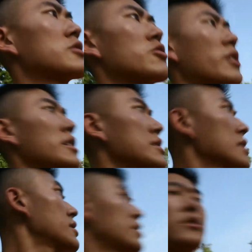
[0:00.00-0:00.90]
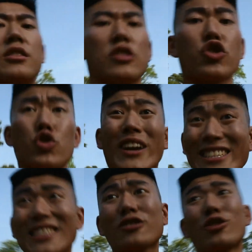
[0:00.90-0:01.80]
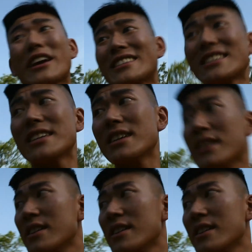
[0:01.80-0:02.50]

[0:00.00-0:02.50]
It's crazy. Crazy.